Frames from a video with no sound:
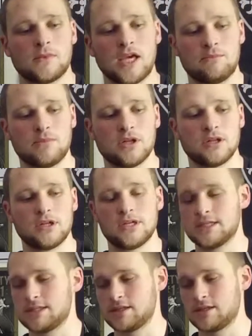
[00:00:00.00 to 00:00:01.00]

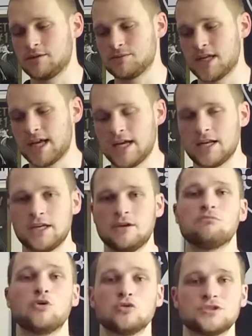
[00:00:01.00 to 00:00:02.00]
Capabilities, comes in
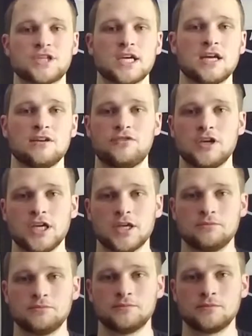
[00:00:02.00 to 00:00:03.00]
handy. Moleskin if you're
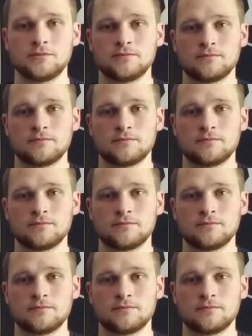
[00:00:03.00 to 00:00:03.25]
getting,